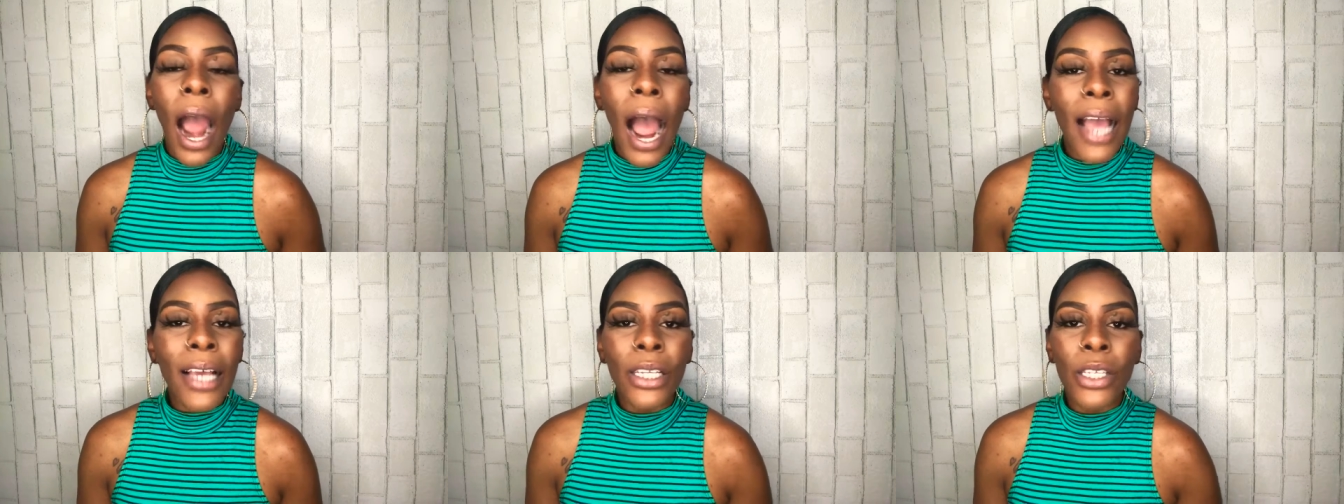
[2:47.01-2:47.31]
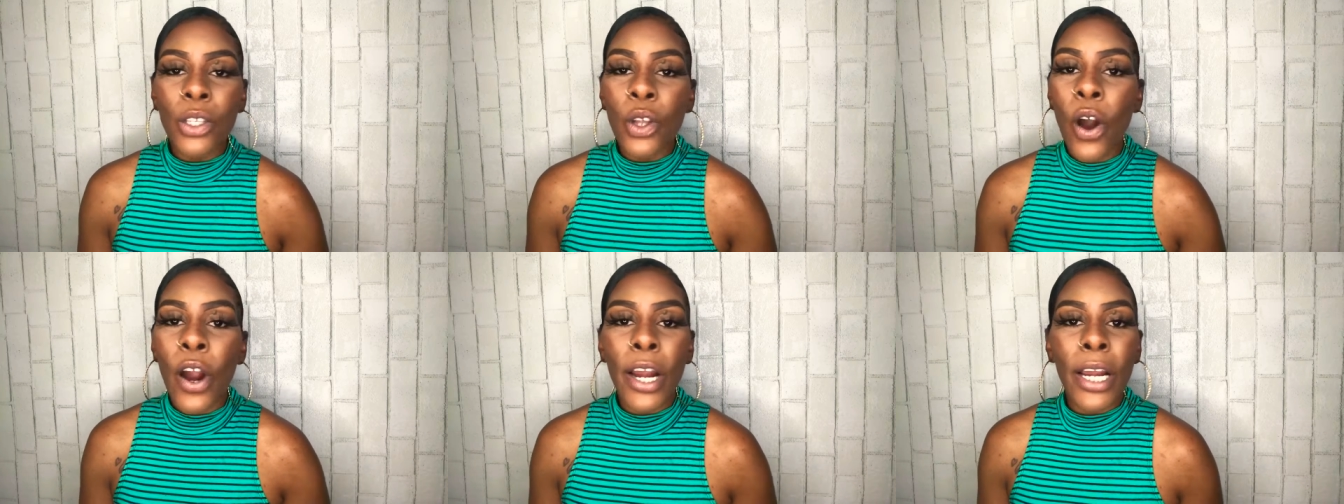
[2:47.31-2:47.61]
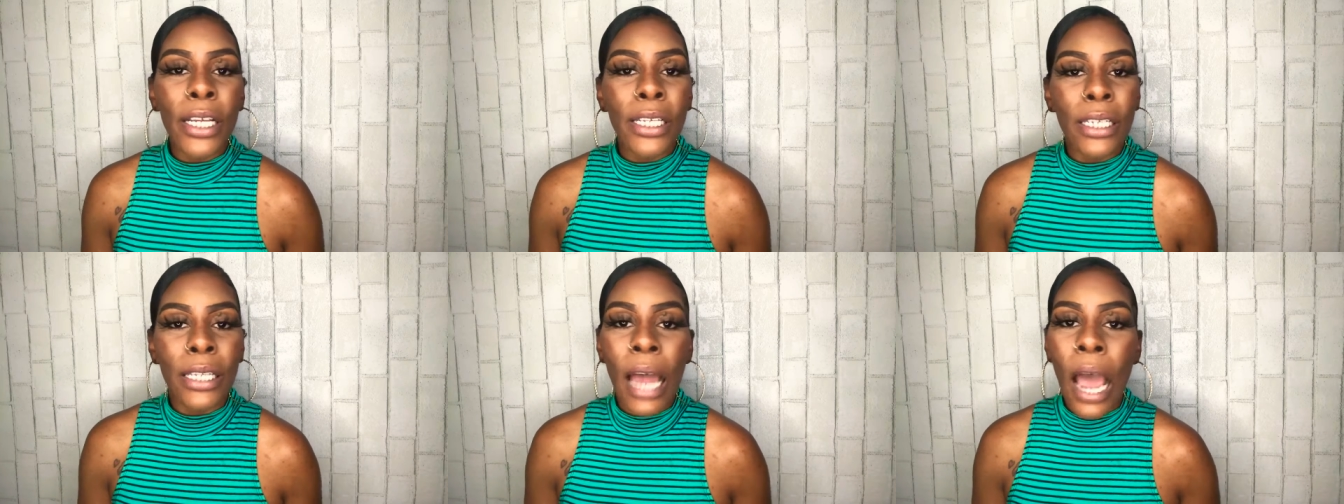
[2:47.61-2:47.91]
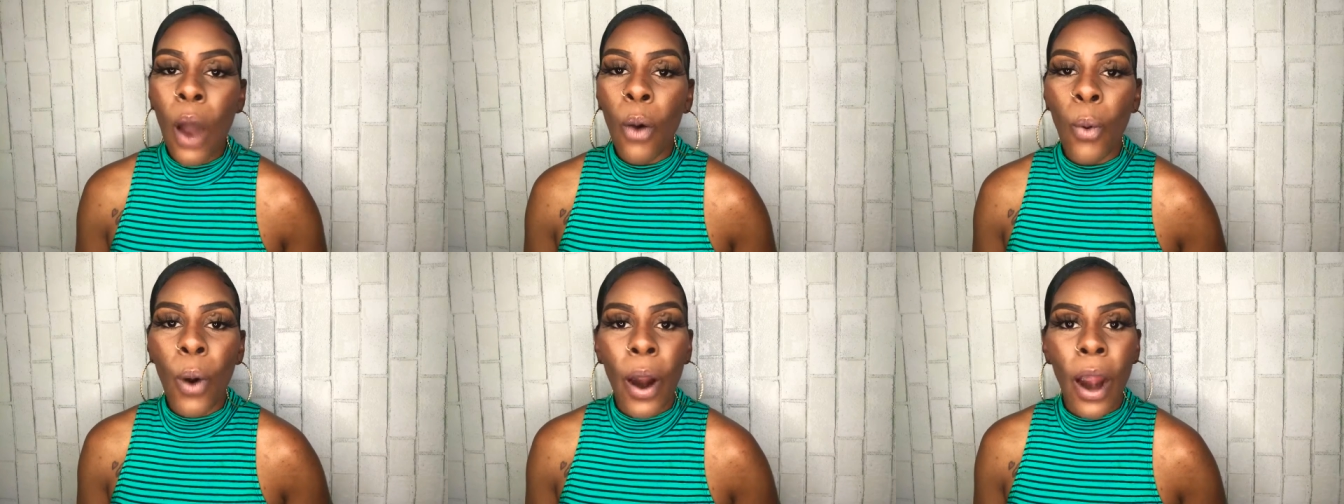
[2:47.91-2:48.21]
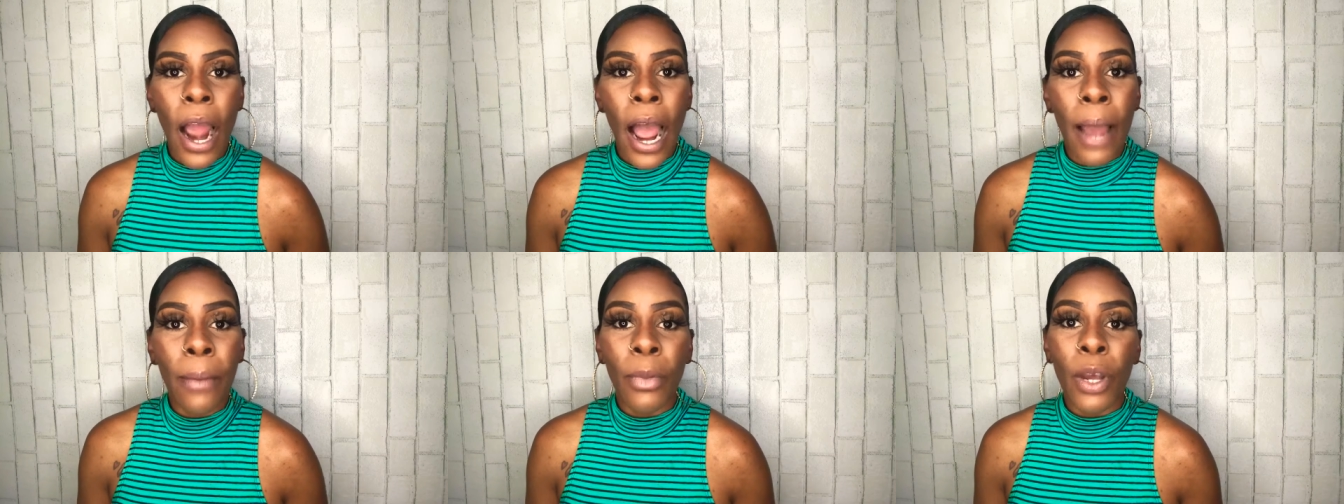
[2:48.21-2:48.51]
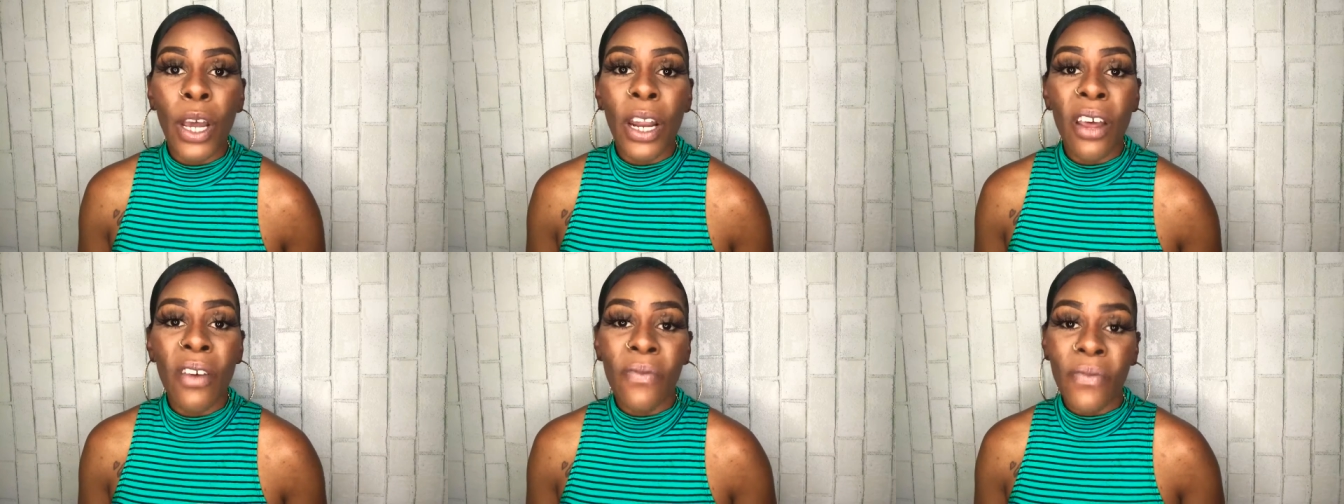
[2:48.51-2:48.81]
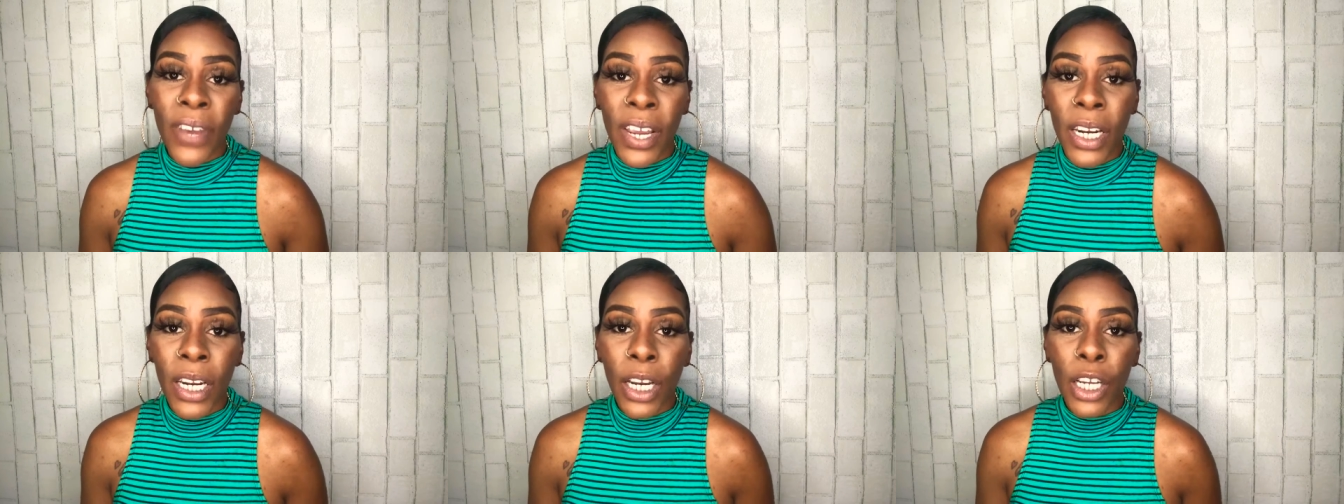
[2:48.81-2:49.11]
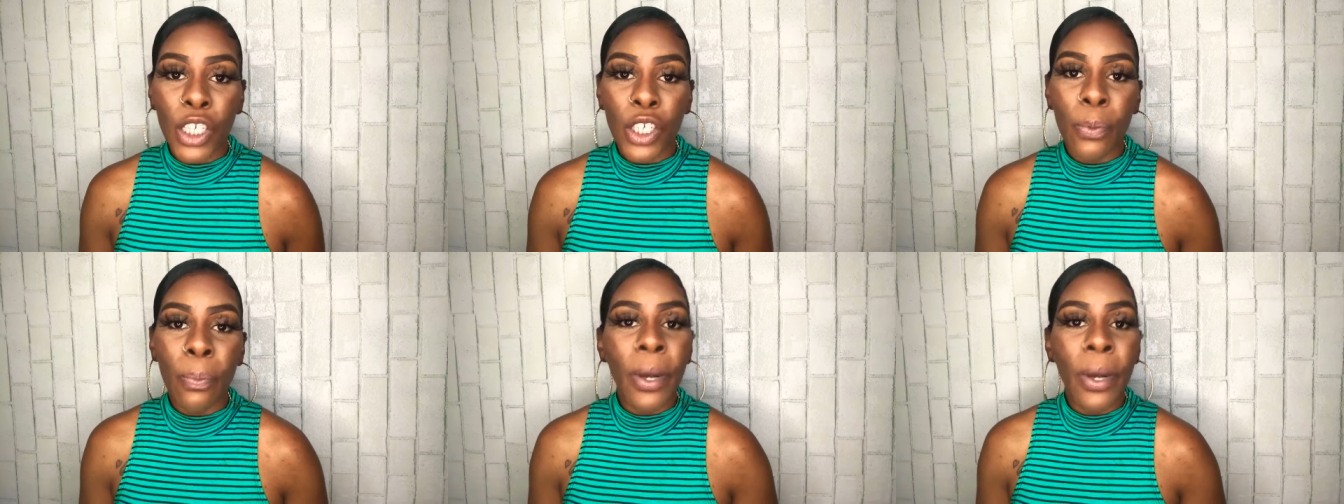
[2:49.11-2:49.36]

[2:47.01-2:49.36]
I start is not where I'm going to finish.